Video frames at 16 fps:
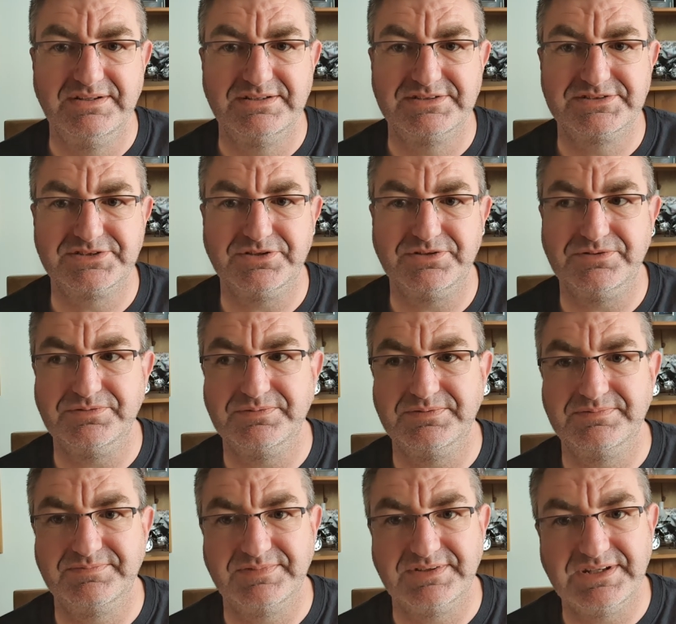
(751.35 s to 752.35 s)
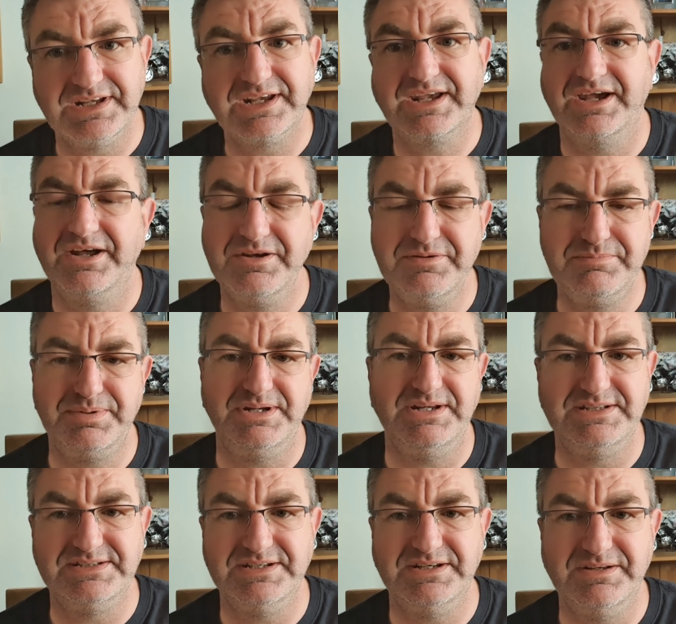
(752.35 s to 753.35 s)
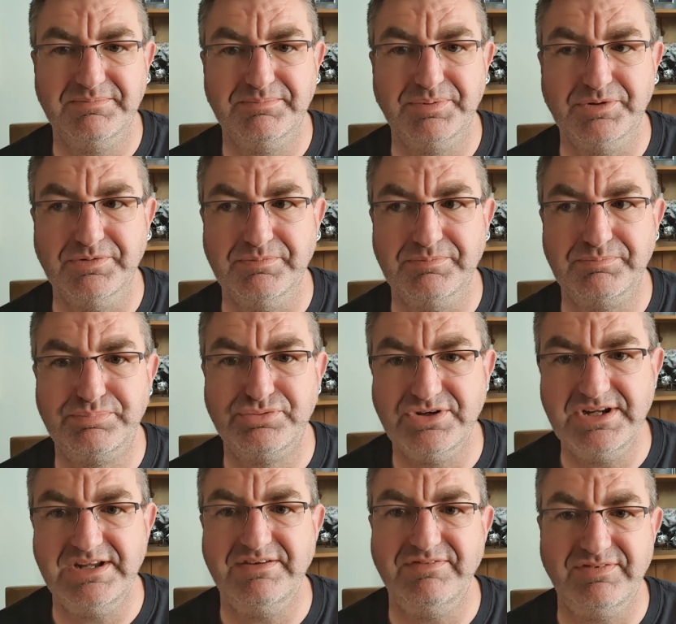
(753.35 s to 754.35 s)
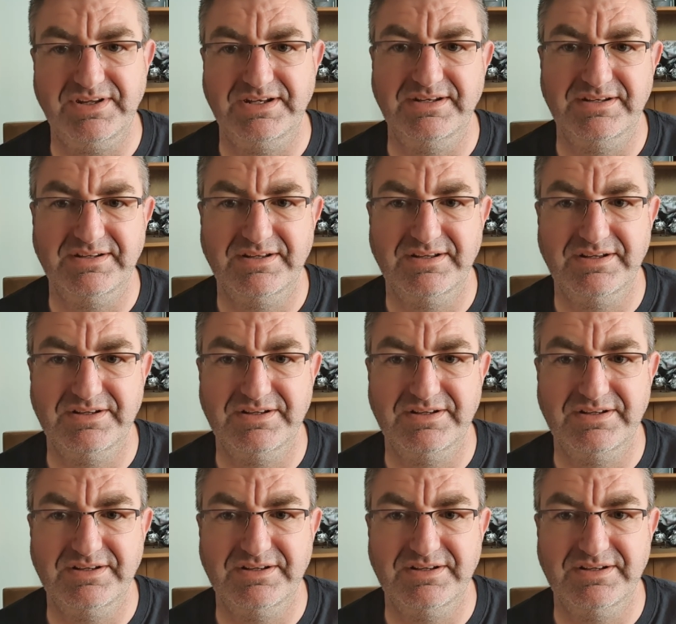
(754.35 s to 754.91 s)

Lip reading: So you can beat it, but breathing,